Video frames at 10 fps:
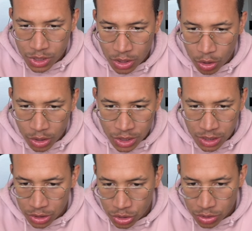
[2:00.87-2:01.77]
and
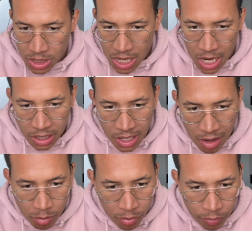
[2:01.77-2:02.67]
architectures that I didn't
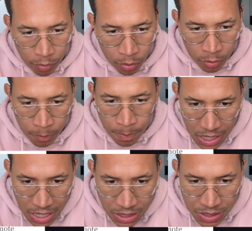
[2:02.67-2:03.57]
have before.
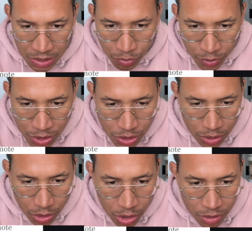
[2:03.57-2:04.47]
And it's enriched a
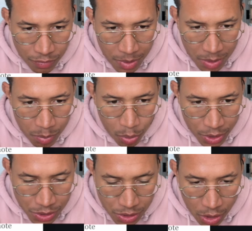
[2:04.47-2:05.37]
lot of my
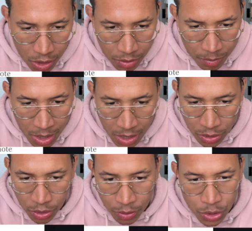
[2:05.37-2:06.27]
points on my
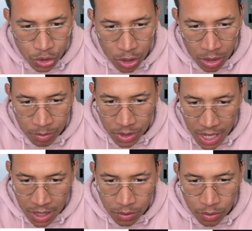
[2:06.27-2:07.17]
current job
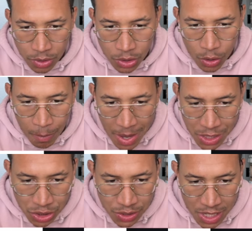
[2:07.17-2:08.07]
that
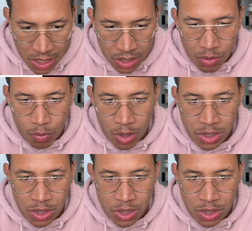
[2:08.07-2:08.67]
match exactly what